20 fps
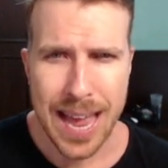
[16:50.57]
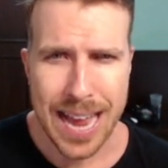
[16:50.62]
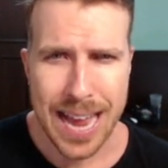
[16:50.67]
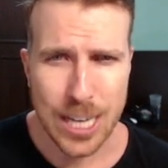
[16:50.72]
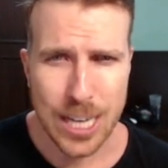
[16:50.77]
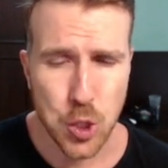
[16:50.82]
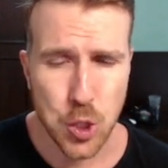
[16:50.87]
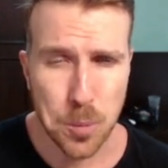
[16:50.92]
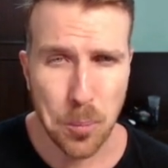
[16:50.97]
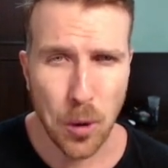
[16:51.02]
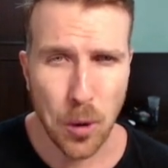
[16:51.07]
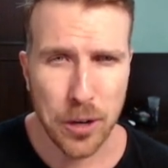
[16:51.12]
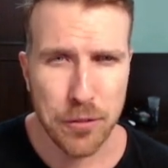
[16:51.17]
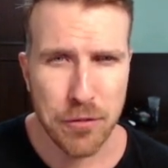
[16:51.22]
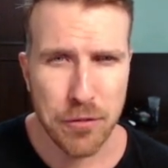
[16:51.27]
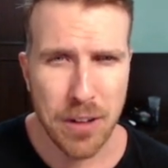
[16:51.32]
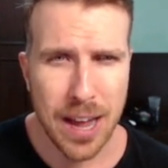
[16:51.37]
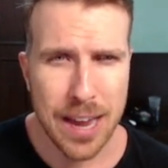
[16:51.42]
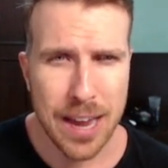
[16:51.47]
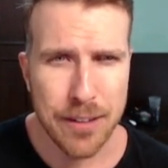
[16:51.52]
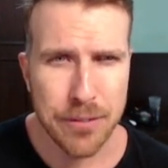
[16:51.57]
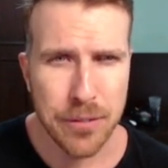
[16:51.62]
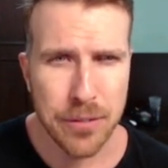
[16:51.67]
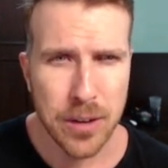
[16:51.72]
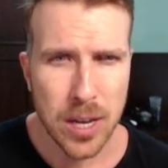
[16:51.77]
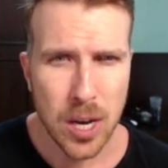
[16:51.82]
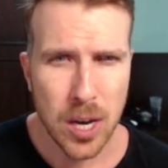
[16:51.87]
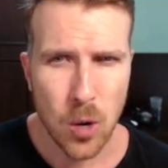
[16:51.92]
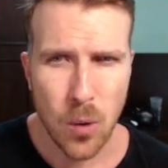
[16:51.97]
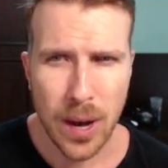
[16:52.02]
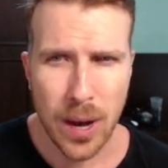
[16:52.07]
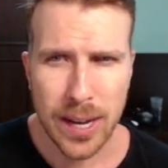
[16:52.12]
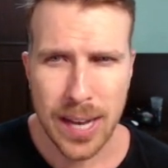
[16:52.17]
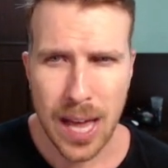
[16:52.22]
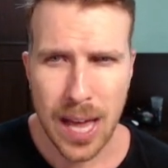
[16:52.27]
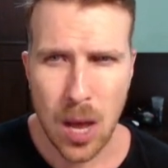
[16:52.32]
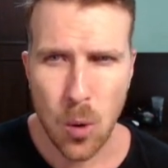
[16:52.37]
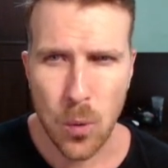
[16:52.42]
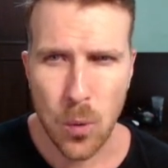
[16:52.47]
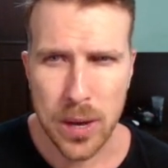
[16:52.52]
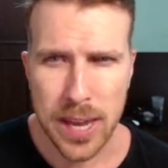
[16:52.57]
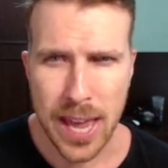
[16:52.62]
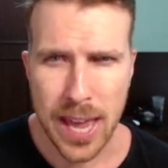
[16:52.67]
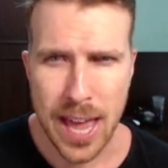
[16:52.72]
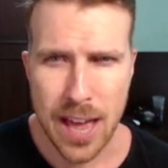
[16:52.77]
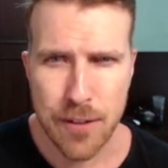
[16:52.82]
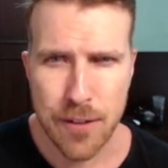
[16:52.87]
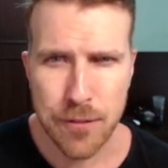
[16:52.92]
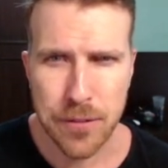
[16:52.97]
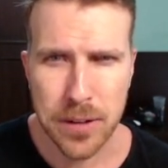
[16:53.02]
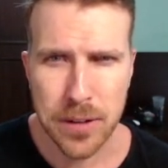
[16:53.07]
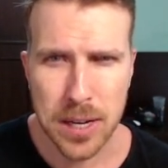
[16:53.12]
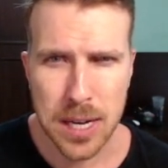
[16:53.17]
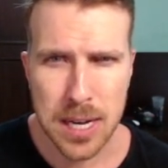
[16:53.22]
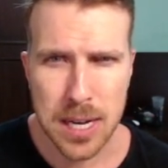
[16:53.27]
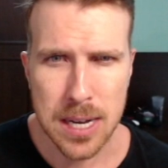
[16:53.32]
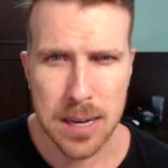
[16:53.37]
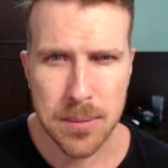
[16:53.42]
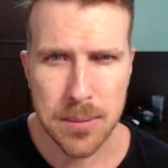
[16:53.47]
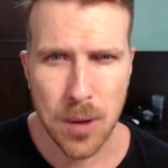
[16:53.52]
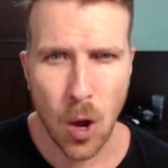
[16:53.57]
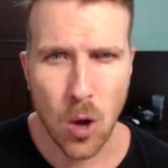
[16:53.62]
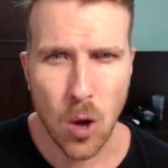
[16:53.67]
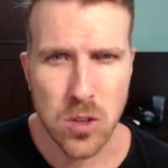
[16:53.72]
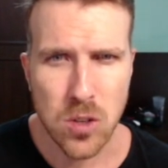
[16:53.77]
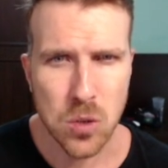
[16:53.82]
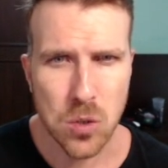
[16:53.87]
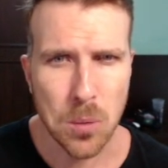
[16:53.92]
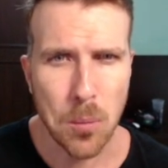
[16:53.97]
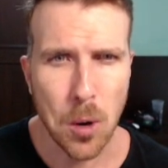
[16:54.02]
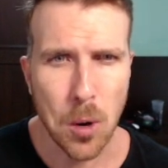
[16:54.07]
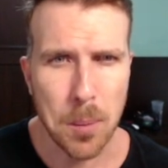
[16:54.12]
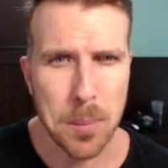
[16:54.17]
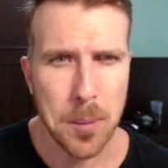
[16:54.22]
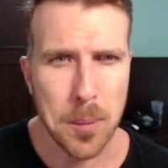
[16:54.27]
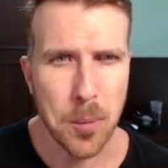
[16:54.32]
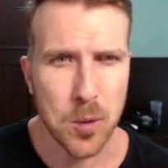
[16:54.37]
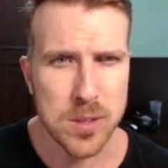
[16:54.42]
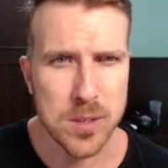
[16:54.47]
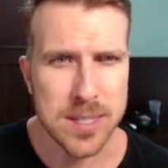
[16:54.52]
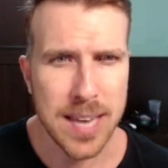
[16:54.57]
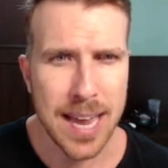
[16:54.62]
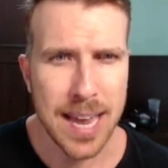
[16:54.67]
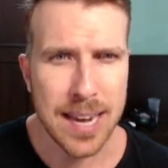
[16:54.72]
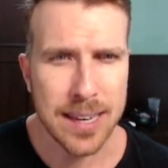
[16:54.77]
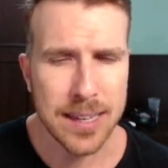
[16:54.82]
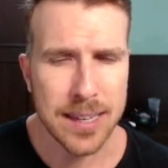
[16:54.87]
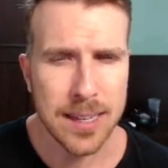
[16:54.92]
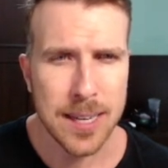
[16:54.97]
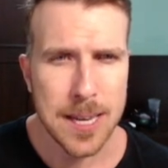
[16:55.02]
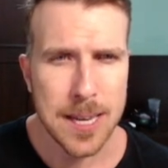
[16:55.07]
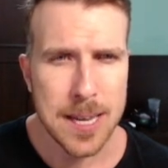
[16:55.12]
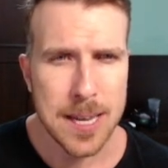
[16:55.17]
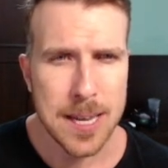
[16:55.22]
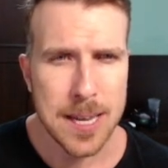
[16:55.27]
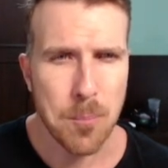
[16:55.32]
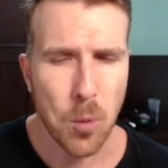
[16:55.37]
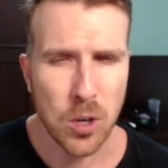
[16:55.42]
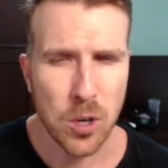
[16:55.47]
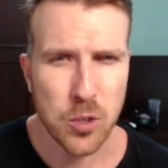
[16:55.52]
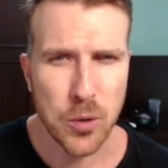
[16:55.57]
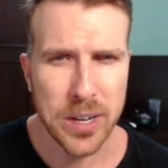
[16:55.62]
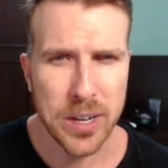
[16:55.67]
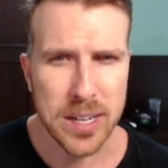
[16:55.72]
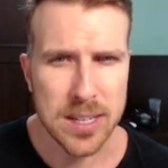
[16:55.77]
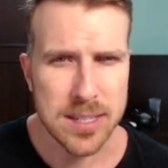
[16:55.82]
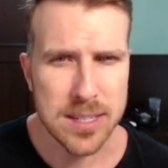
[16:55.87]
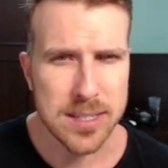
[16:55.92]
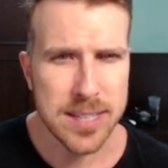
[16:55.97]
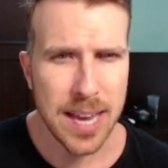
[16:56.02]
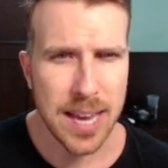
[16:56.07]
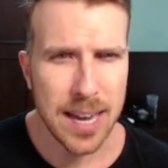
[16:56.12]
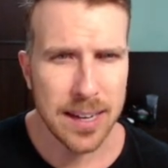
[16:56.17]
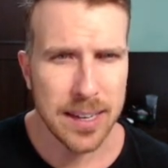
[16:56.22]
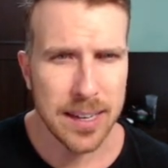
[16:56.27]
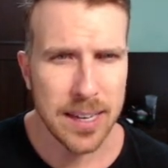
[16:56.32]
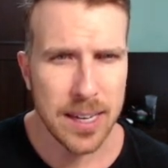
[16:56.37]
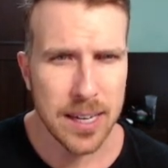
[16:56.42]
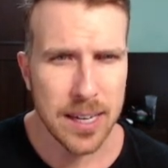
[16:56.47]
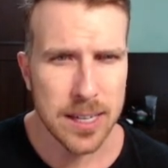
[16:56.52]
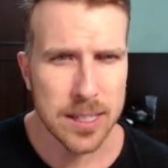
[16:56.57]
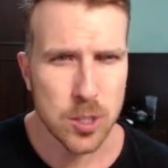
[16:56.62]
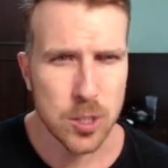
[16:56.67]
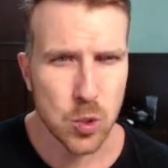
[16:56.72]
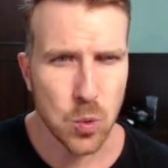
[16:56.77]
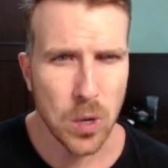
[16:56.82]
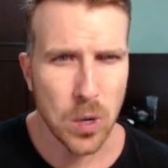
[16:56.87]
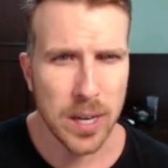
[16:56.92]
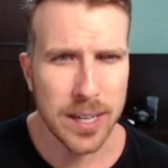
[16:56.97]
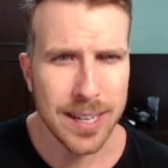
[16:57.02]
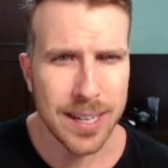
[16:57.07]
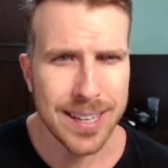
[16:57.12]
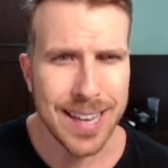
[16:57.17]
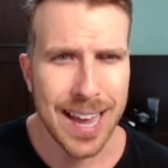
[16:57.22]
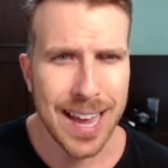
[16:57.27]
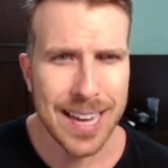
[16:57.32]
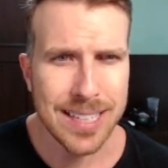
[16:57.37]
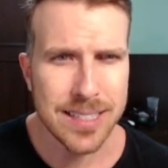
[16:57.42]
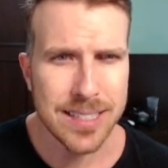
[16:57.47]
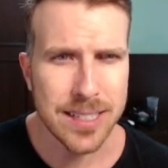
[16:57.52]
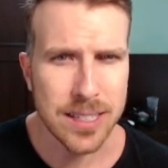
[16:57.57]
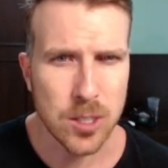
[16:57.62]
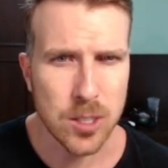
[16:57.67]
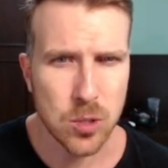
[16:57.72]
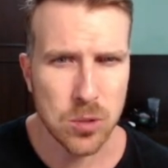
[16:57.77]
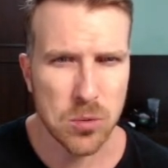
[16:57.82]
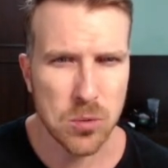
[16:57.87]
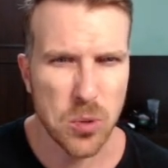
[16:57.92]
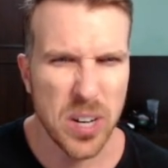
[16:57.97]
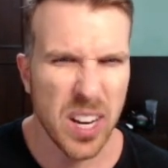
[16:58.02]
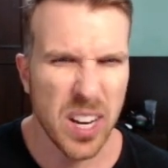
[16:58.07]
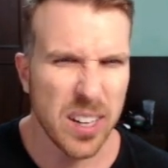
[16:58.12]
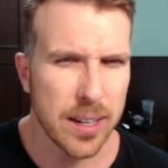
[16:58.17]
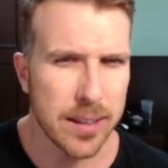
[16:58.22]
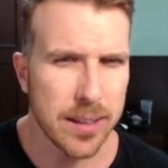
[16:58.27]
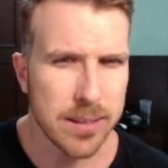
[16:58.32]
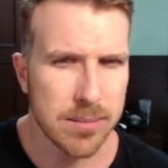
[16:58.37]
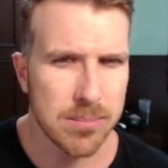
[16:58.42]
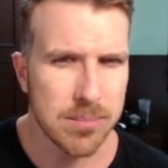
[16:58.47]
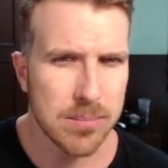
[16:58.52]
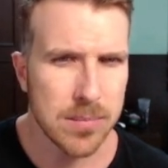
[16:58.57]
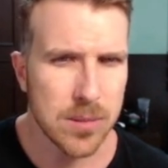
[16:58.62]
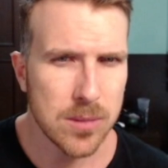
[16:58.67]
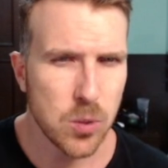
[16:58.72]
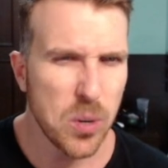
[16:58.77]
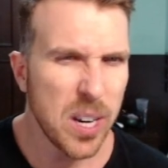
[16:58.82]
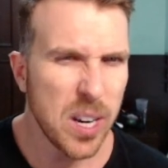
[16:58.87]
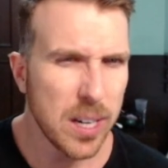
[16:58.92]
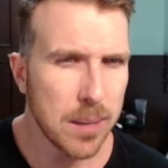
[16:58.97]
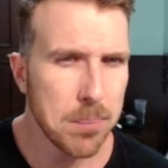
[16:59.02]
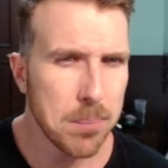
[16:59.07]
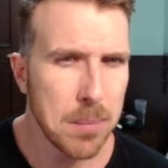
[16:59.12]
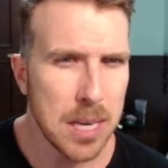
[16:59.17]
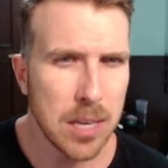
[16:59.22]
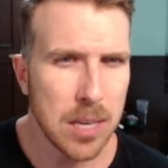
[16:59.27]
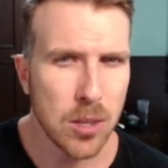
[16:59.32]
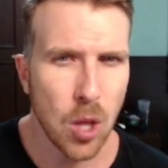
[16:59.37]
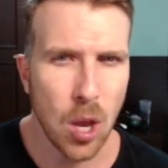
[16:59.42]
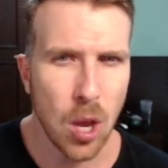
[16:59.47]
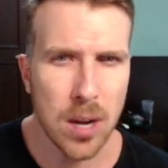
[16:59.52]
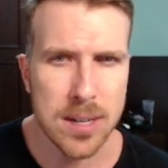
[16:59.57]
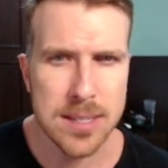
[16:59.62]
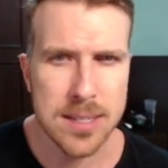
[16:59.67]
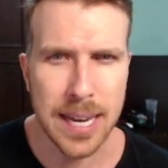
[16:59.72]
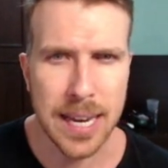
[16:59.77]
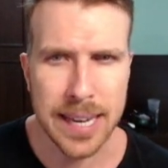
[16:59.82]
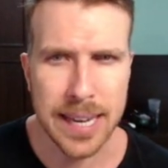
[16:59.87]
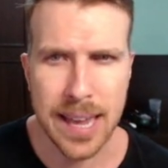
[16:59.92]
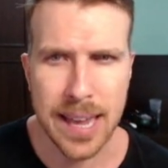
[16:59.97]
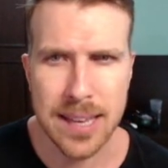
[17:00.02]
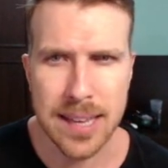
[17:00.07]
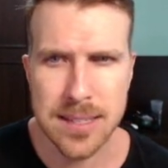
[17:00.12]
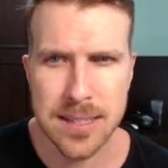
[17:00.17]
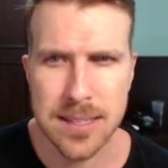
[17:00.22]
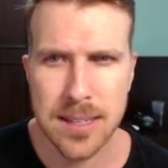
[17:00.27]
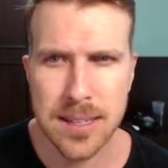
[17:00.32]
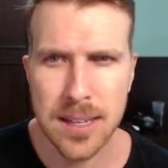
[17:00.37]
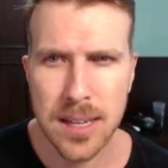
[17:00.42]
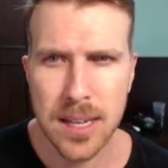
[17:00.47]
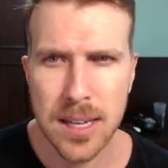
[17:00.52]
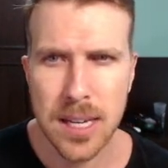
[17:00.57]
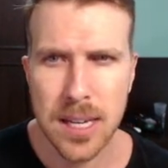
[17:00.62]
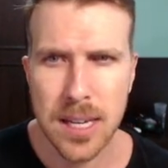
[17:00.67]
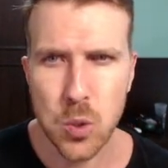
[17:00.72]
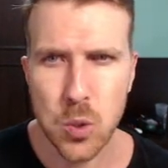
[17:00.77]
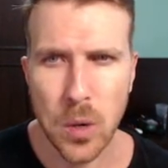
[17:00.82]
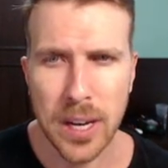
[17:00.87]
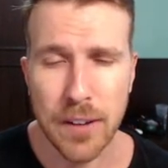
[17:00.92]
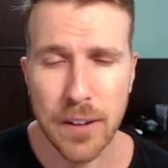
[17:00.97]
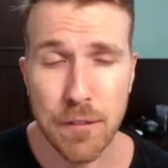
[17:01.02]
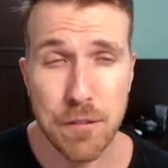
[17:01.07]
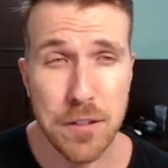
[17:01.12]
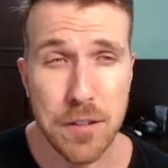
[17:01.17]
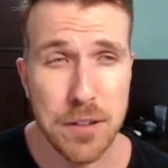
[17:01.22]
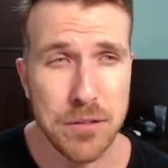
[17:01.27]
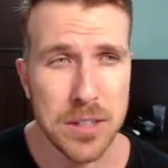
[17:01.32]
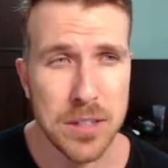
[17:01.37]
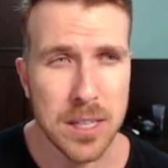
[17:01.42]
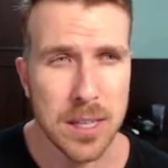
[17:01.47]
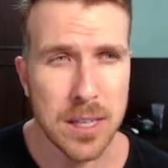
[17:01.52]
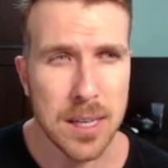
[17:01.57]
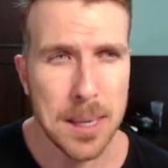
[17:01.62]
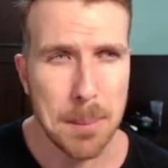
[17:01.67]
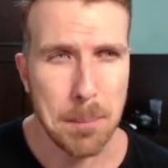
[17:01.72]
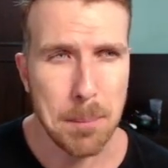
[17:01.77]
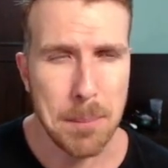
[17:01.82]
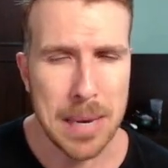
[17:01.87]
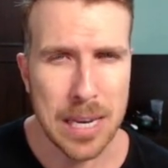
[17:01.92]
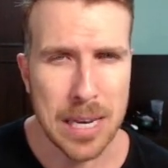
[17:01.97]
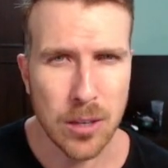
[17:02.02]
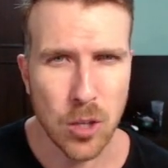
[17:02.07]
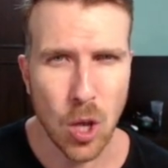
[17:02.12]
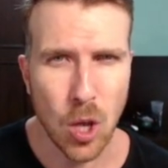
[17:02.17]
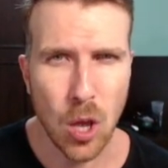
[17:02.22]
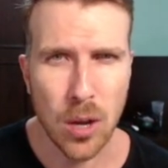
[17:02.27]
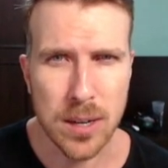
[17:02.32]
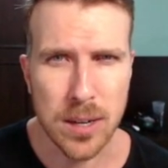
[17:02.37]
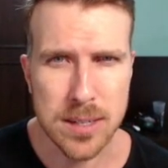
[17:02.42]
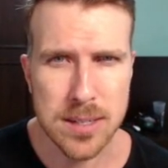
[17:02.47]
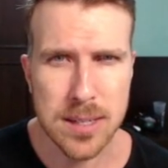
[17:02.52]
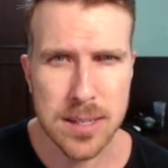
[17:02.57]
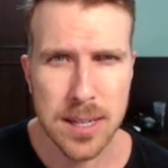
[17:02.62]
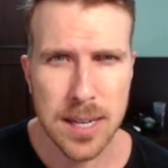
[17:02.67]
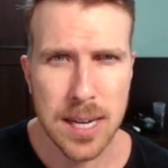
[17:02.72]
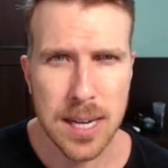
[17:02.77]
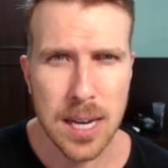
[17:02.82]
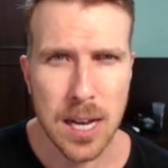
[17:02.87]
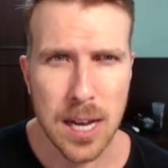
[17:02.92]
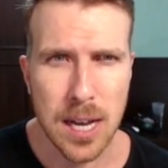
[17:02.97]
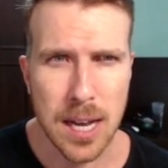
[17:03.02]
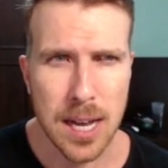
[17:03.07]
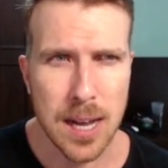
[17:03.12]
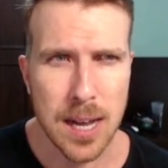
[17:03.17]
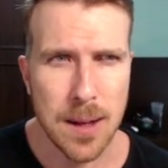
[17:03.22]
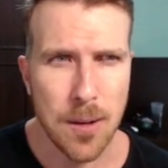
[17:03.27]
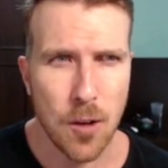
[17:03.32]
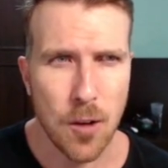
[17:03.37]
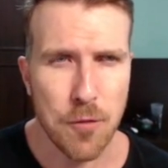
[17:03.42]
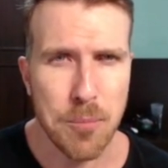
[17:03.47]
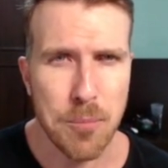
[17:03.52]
At 2.5 right now, we have also more people selling, more traders selling here, $300 million against $250 million of